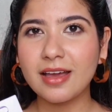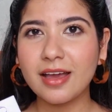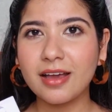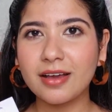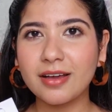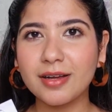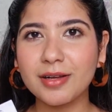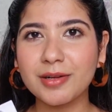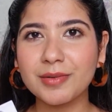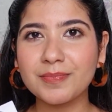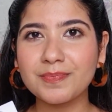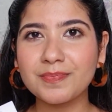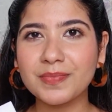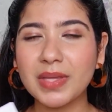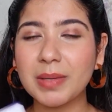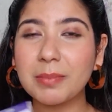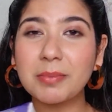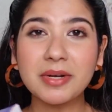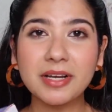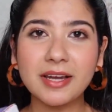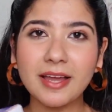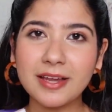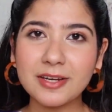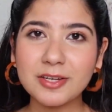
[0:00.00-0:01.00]

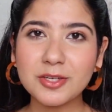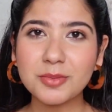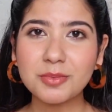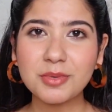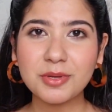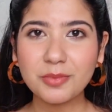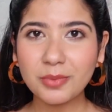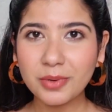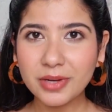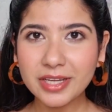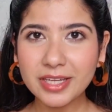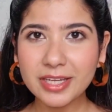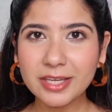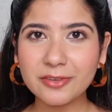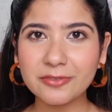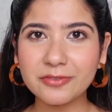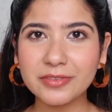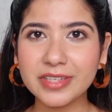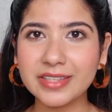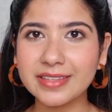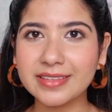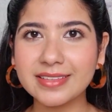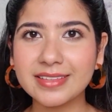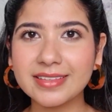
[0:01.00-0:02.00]
I'm glad to be working
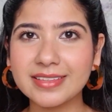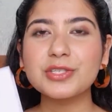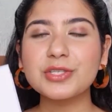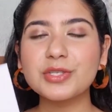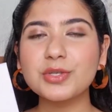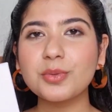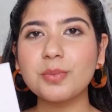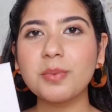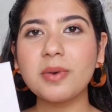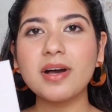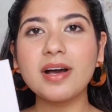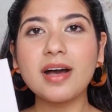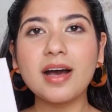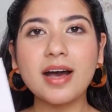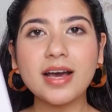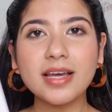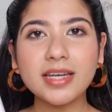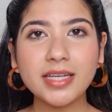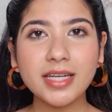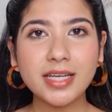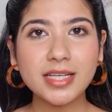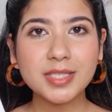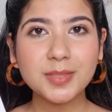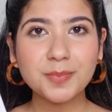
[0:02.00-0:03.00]
with. Super
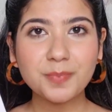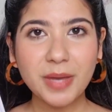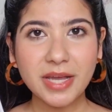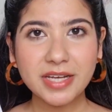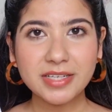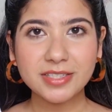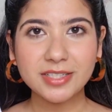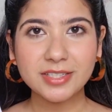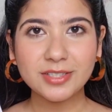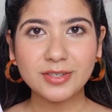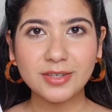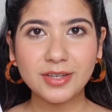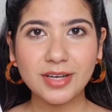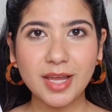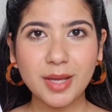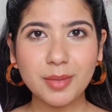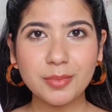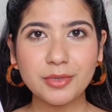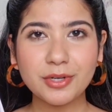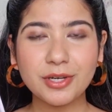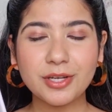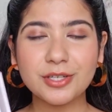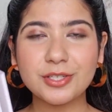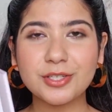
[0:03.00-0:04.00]
unexpected
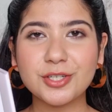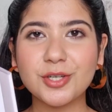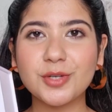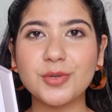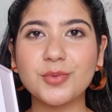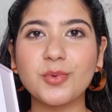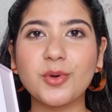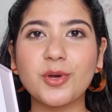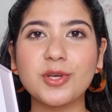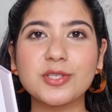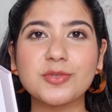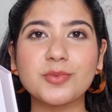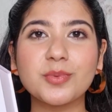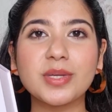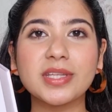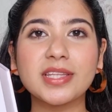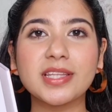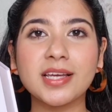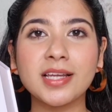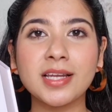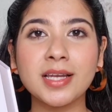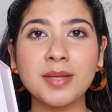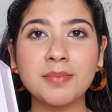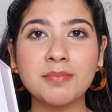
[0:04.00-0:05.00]
collaboration was with
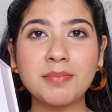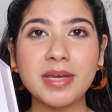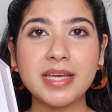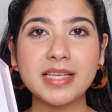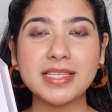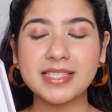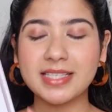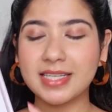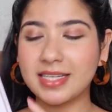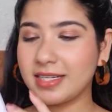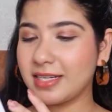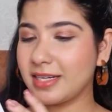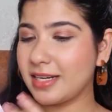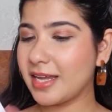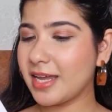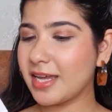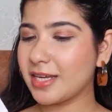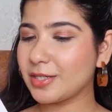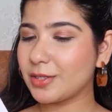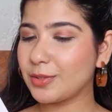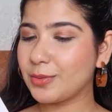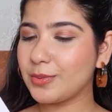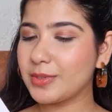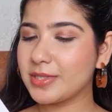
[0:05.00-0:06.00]
Limes
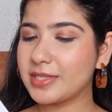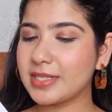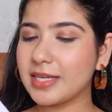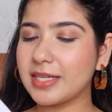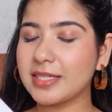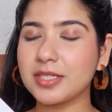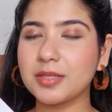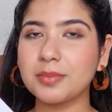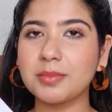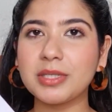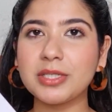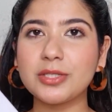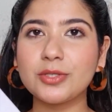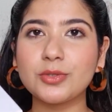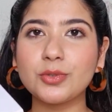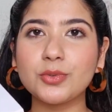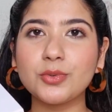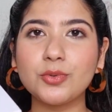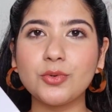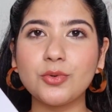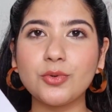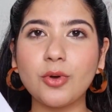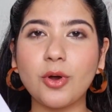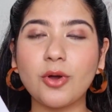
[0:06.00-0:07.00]
Connect, who sent me
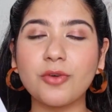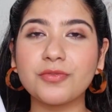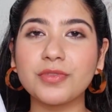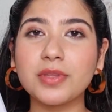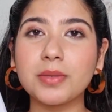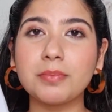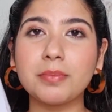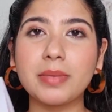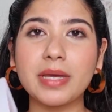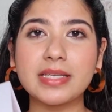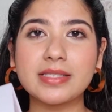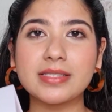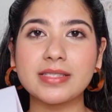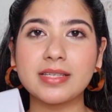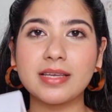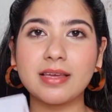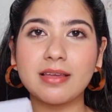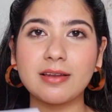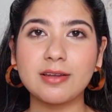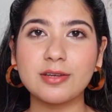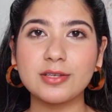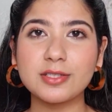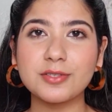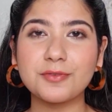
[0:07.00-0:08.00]
2 of the
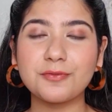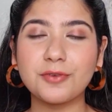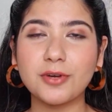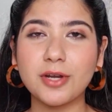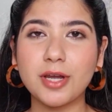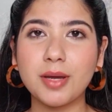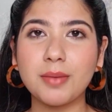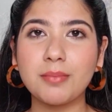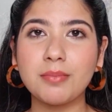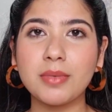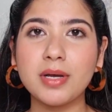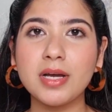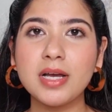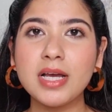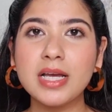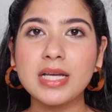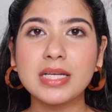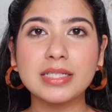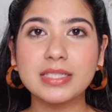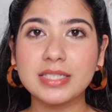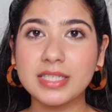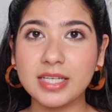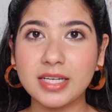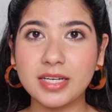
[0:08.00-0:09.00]
bestsellers from
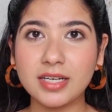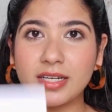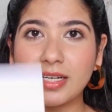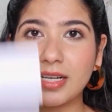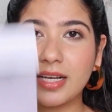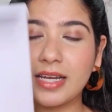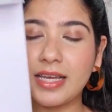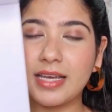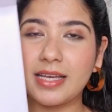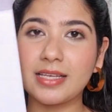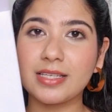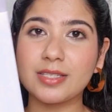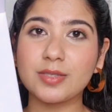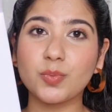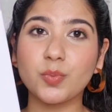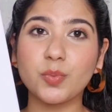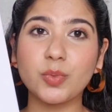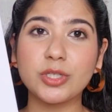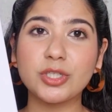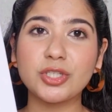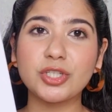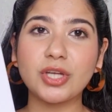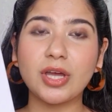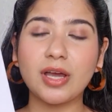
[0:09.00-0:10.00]
Dear Claire's,
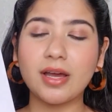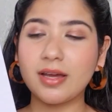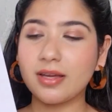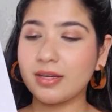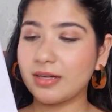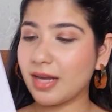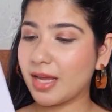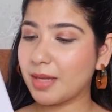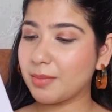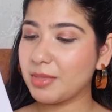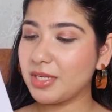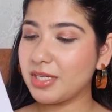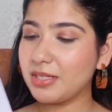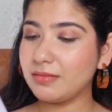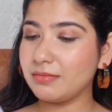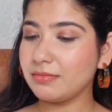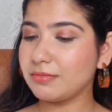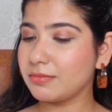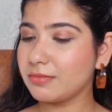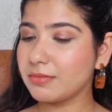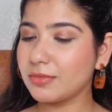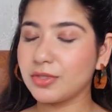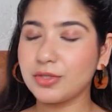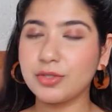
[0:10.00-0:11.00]
which are, I mean,
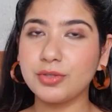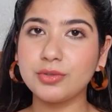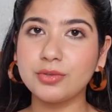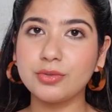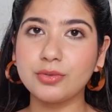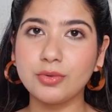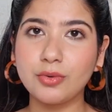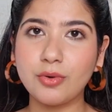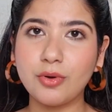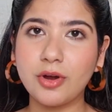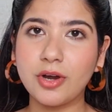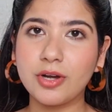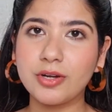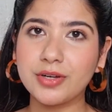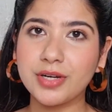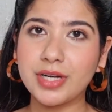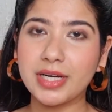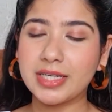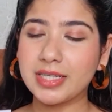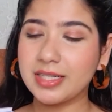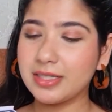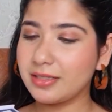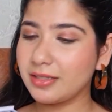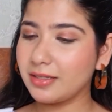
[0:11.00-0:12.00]
you know
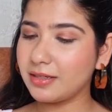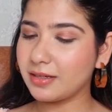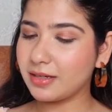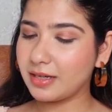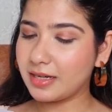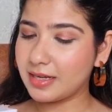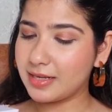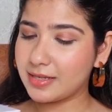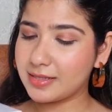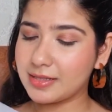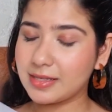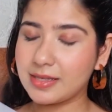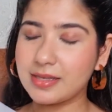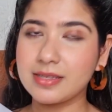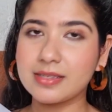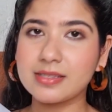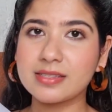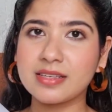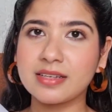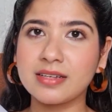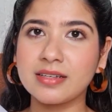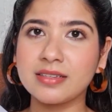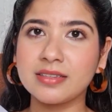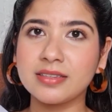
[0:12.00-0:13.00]
already, Dear Claire's is
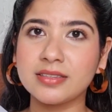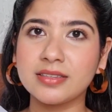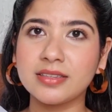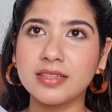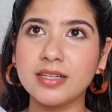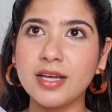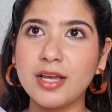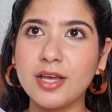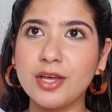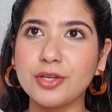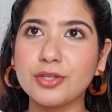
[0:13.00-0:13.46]
a